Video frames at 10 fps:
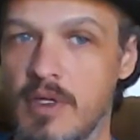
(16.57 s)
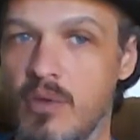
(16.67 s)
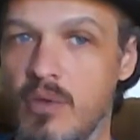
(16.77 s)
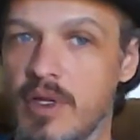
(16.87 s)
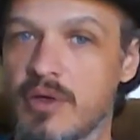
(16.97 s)

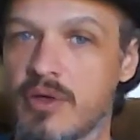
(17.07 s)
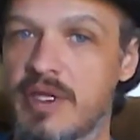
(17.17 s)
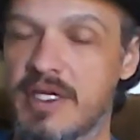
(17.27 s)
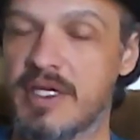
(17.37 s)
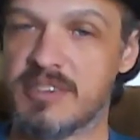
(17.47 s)
One of the
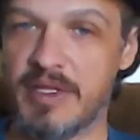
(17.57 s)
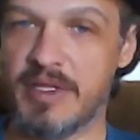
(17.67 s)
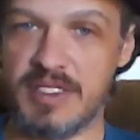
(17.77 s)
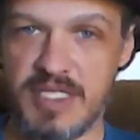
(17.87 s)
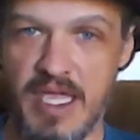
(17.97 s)
great things
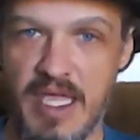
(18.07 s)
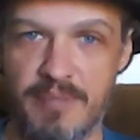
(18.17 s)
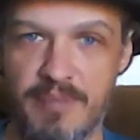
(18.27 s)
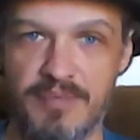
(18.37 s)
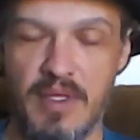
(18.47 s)
about this
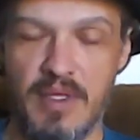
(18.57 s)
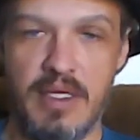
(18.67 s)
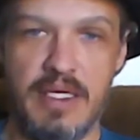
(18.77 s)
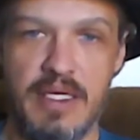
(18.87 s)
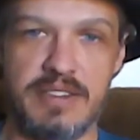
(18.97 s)
game
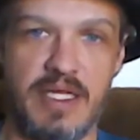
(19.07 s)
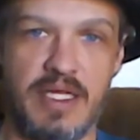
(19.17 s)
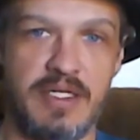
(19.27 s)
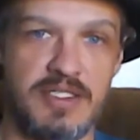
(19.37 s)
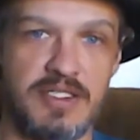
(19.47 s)
is that
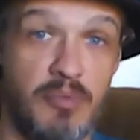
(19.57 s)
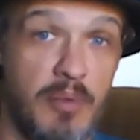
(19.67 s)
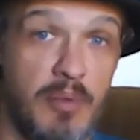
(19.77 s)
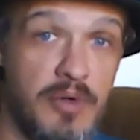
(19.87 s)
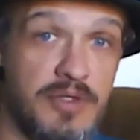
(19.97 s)
it is a
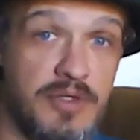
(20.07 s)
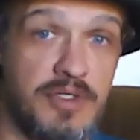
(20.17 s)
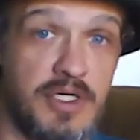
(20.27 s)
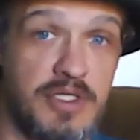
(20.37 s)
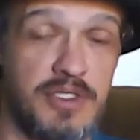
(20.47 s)
proper
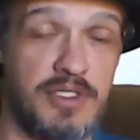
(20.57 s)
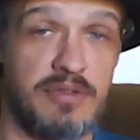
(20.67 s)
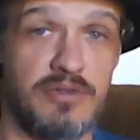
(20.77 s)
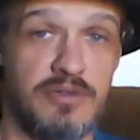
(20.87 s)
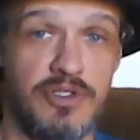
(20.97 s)

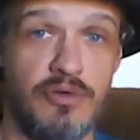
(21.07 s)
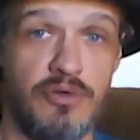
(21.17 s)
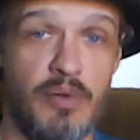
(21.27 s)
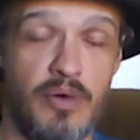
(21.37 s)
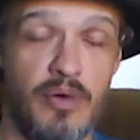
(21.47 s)
introduction to
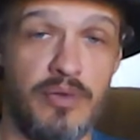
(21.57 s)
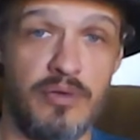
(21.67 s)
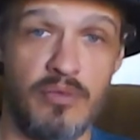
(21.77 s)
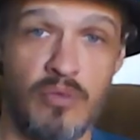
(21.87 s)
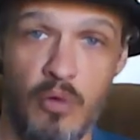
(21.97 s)
both
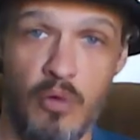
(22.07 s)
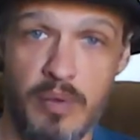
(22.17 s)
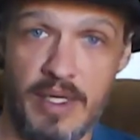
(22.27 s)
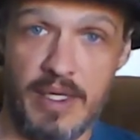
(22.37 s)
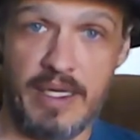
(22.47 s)

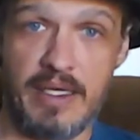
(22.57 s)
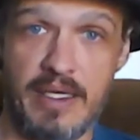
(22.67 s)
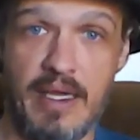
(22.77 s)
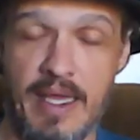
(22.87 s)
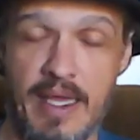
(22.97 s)
role-playing
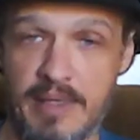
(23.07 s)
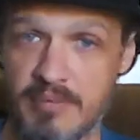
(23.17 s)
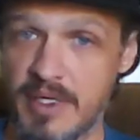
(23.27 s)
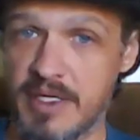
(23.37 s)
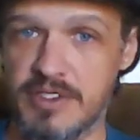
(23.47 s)

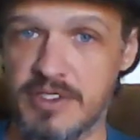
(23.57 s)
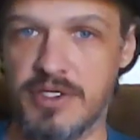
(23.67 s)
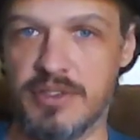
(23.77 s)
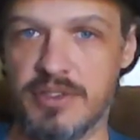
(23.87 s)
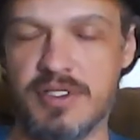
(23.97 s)
and
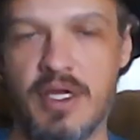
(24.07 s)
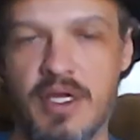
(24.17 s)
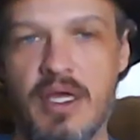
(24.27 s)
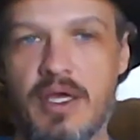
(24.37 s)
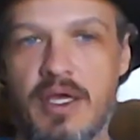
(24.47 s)
miniatures.
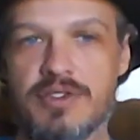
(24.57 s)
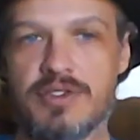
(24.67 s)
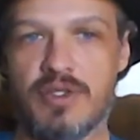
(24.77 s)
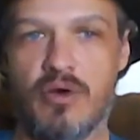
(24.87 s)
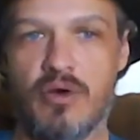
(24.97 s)

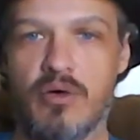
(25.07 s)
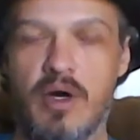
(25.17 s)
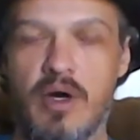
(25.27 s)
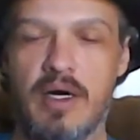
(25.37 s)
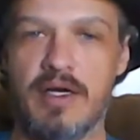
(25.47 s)
So
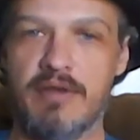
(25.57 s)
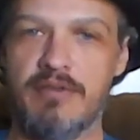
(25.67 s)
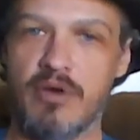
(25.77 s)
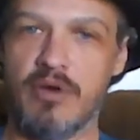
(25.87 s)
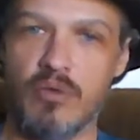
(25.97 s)

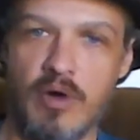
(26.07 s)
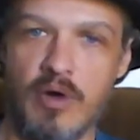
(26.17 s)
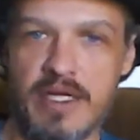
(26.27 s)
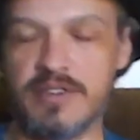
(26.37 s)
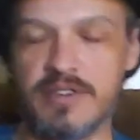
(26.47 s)
if you're
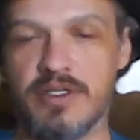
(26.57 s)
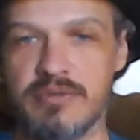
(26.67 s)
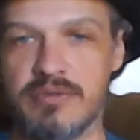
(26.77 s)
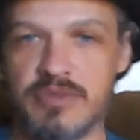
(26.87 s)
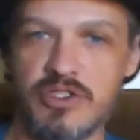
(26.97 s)
wanting
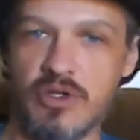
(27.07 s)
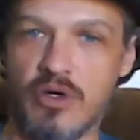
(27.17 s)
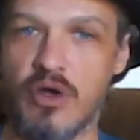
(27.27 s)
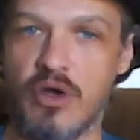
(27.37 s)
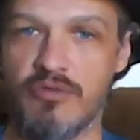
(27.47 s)
to
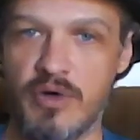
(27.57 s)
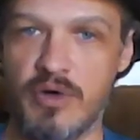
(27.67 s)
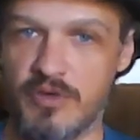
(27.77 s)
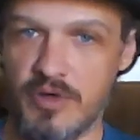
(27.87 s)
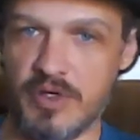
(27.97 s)
start off one
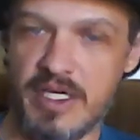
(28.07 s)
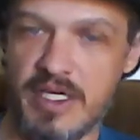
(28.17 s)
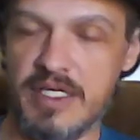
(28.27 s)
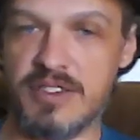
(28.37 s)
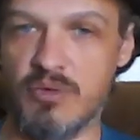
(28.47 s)
of your
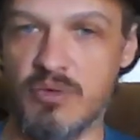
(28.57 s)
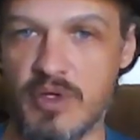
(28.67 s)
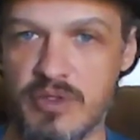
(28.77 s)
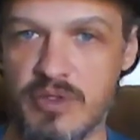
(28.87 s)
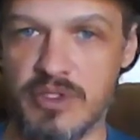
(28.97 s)
kids in one
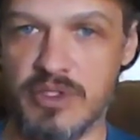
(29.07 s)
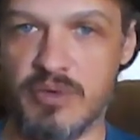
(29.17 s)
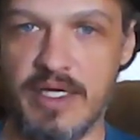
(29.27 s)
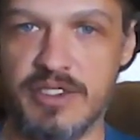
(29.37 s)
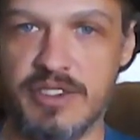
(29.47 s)
of those
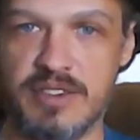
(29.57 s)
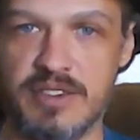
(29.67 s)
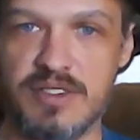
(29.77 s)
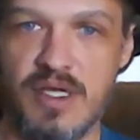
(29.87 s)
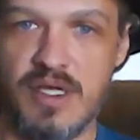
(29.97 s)

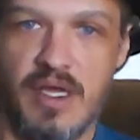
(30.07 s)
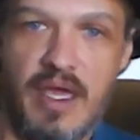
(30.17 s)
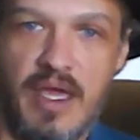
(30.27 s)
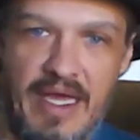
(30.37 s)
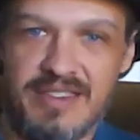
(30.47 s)
directions
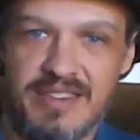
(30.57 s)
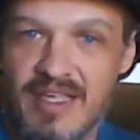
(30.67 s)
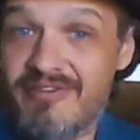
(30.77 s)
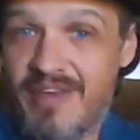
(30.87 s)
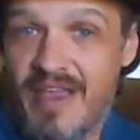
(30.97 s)
as
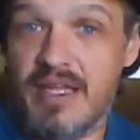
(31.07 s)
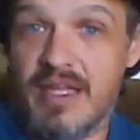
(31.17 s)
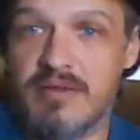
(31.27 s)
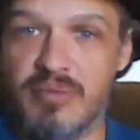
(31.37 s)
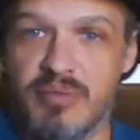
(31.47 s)
a
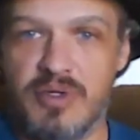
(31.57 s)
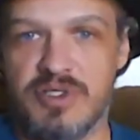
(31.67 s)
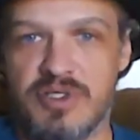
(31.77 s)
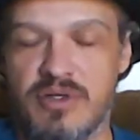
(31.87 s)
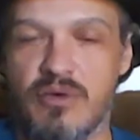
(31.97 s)
fan
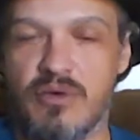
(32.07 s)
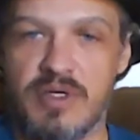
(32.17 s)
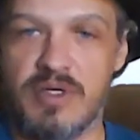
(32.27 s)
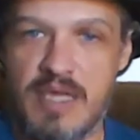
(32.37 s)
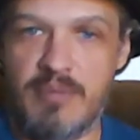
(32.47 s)
person or
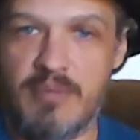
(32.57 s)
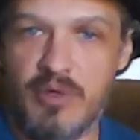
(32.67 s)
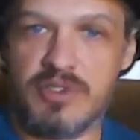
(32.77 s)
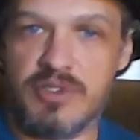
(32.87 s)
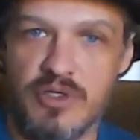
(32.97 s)
as a
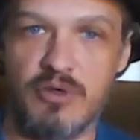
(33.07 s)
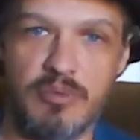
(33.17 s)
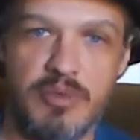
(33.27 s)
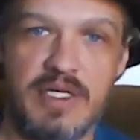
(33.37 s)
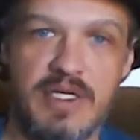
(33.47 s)
person who
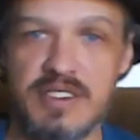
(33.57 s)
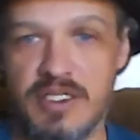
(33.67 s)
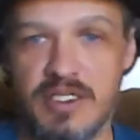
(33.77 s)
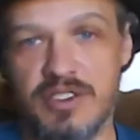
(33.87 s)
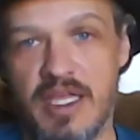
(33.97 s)
plays
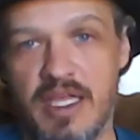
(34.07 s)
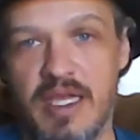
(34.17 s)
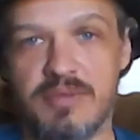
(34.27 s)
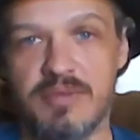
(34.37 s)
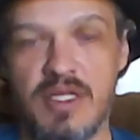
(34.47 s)
such
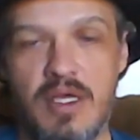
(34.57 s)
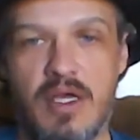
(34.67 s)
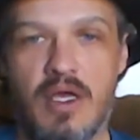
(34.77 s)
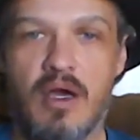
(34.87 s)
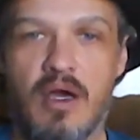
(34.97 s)
games,
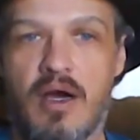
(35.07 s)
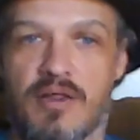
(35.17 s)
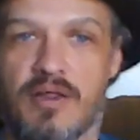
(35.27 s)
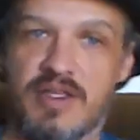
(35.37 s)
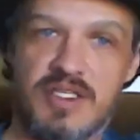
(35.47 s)

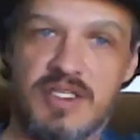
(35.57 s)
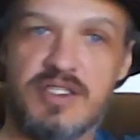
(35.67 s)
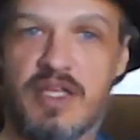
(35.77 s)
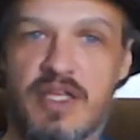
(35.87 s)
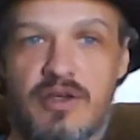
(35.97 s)
this
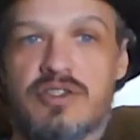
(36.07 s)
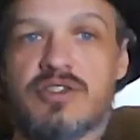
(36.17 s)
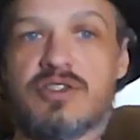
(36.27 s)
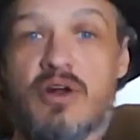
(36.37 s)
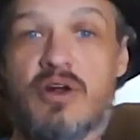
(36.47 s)
is a good
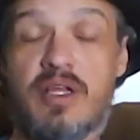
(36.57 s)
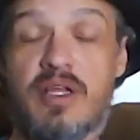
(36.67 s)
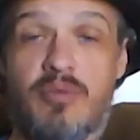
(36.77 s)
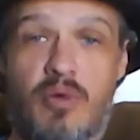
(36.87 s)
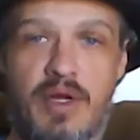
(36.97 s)

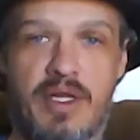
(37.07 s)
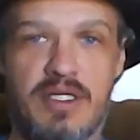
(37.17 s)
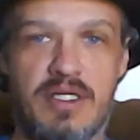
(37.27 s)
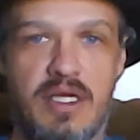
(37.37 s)
starting point.